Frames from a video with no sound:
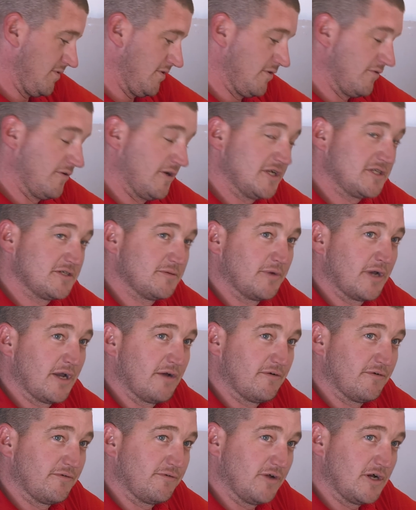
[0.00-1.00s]
The reason we
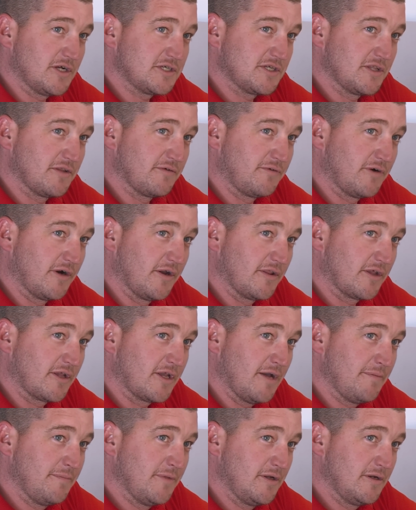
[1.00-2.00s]
have it flush at the front of the
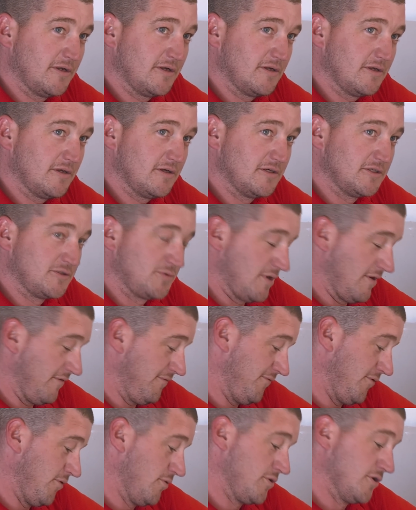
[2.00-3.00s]
cabinet is we have
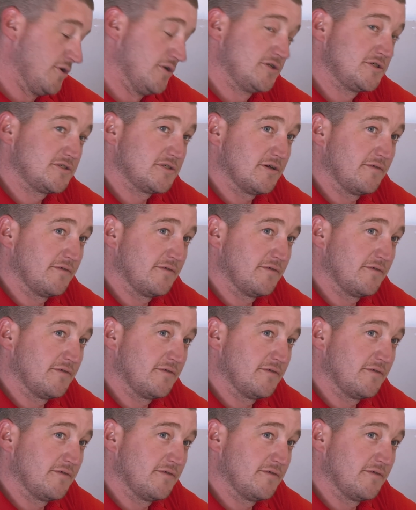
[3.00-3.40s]
full use